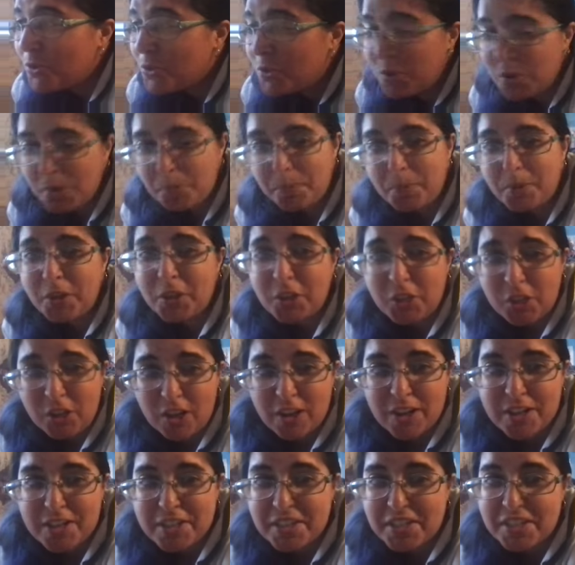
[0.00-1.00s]
super
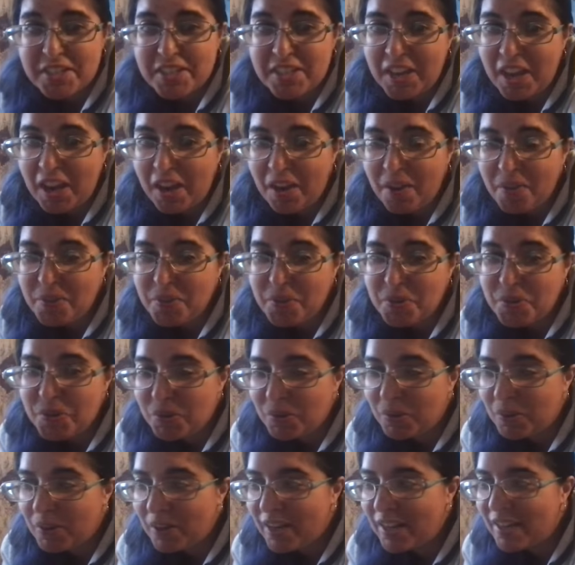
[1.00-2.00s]
curious to see how this
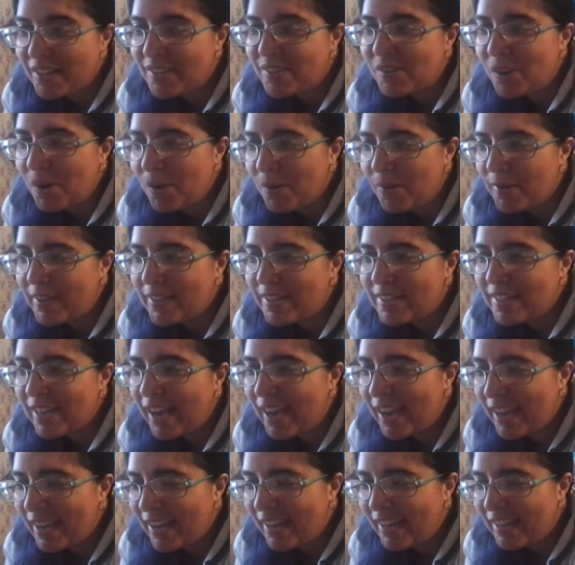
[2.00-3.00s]
story is going to
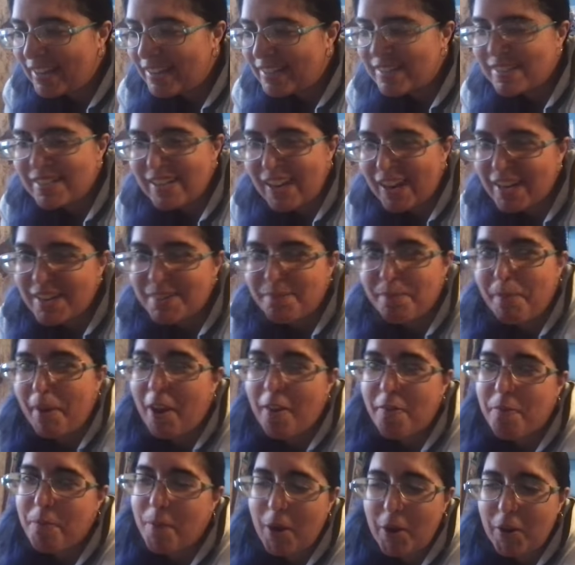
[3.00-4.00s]
end. I
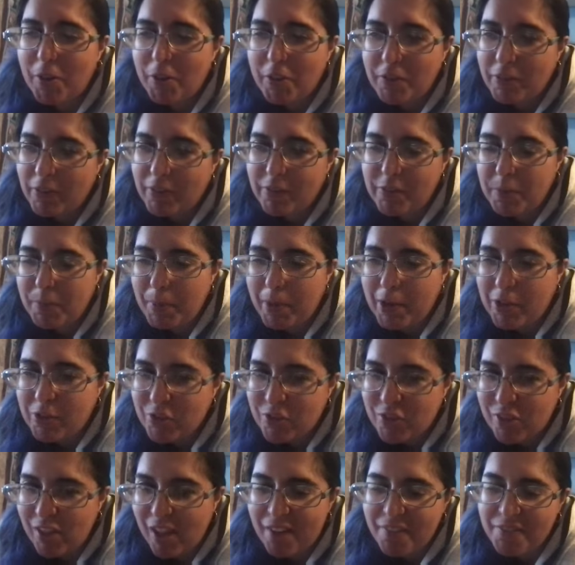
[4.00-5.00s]
have barely 50
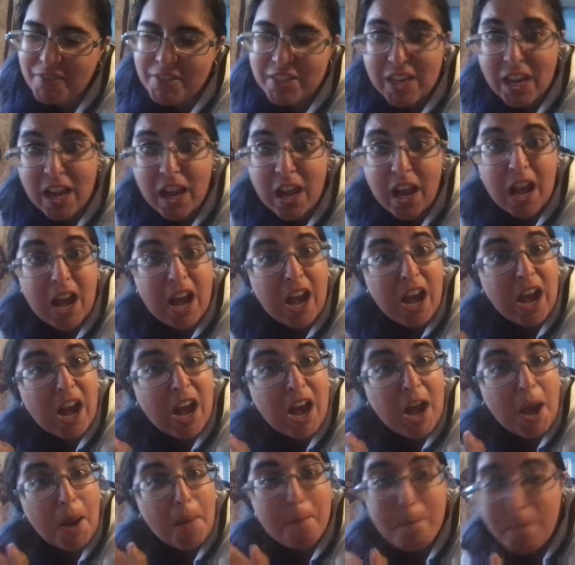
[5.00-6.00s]
pages left.
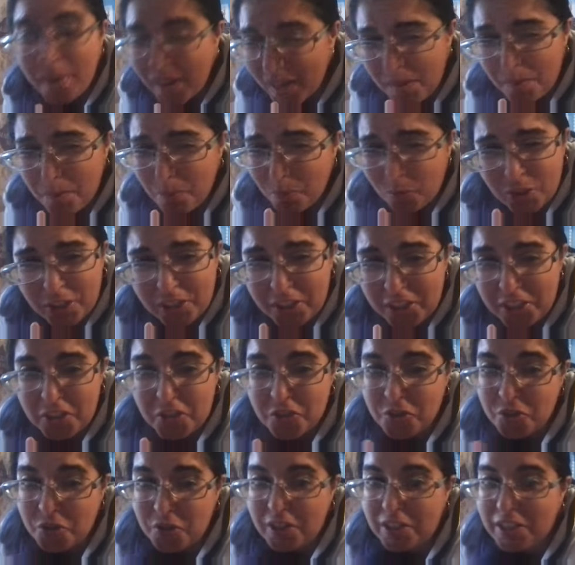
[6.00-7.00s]
But I'm really
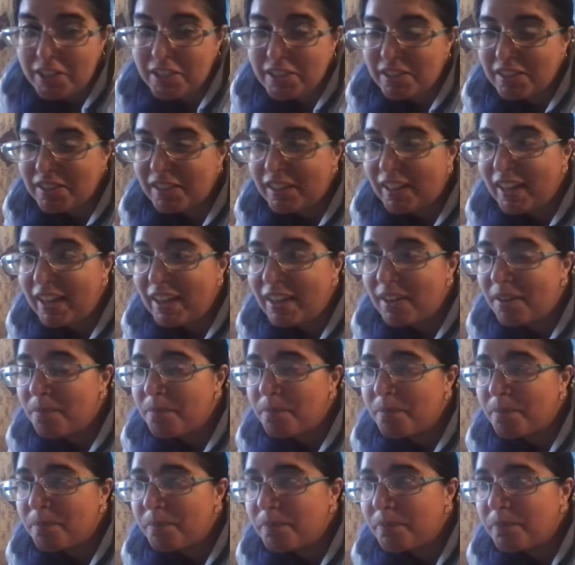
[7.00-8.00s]
intrigued. Like,
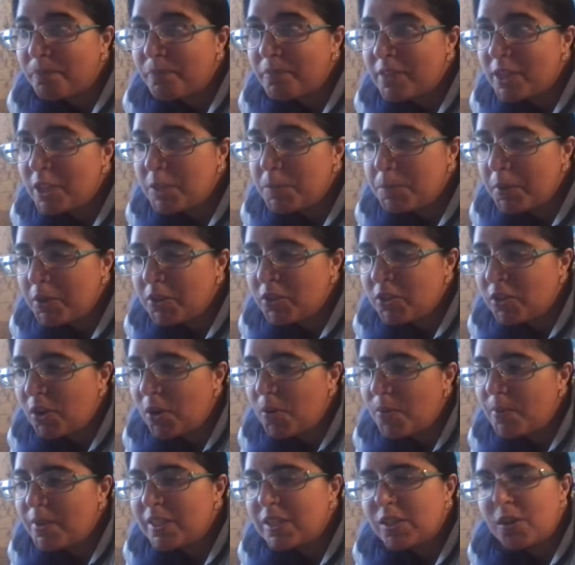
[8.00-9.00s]
these books are
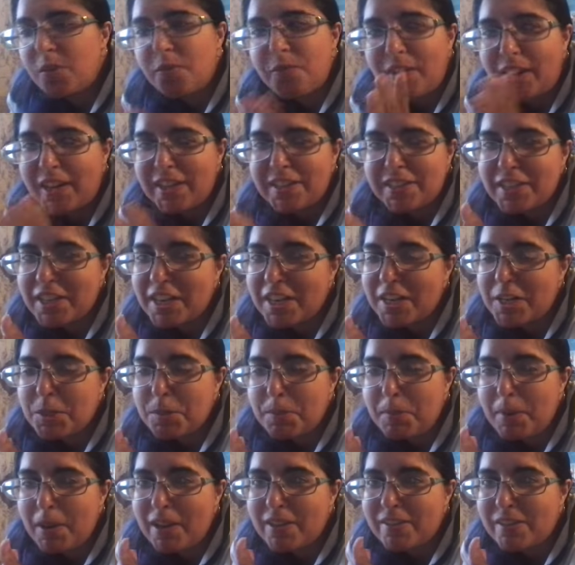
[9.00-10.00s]
always so fascinating to
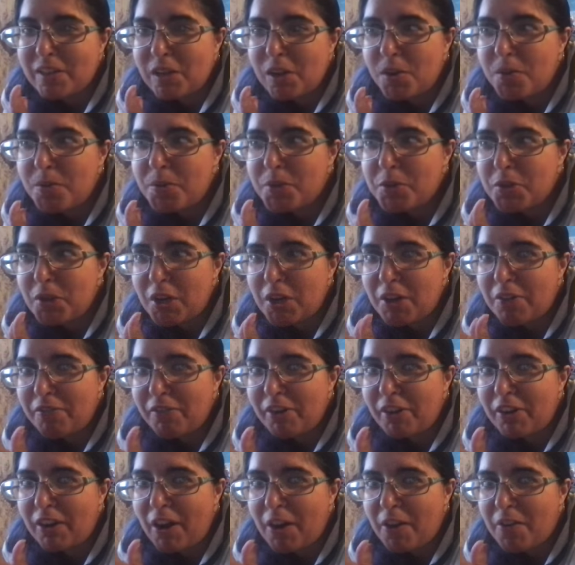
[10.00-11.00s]
me because I always try to
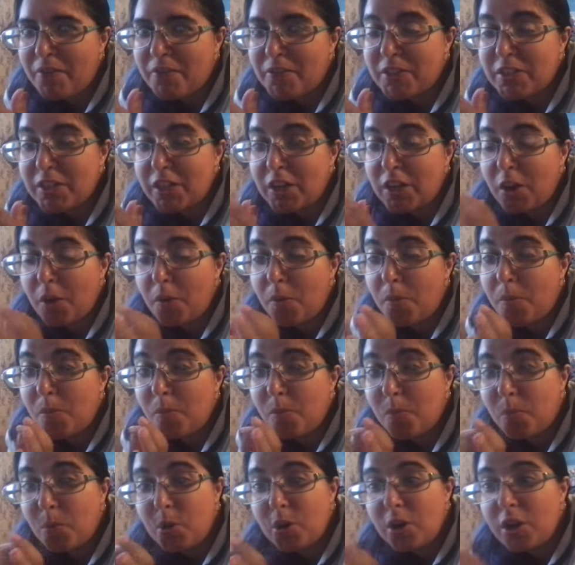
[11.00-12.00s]
figure out if it's going to go
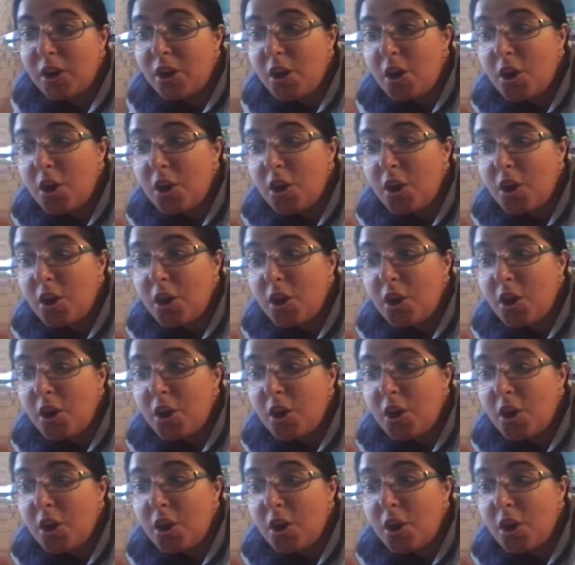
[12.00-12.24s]
more